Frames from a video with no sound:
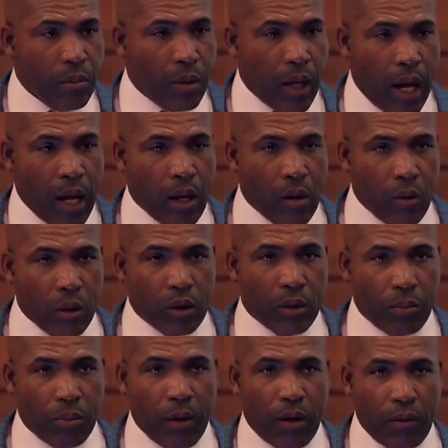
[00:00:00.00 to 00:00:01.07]
But anger was
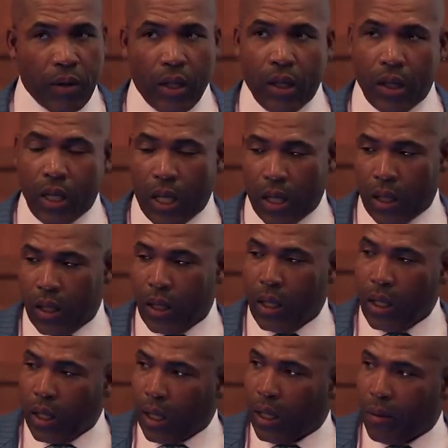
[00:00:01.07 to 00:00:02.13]
a prevalent thing
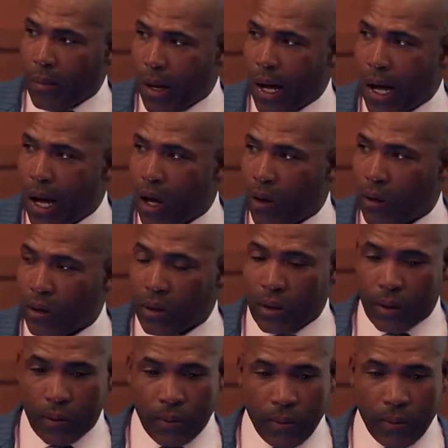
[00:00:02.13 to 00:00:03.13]
in my house.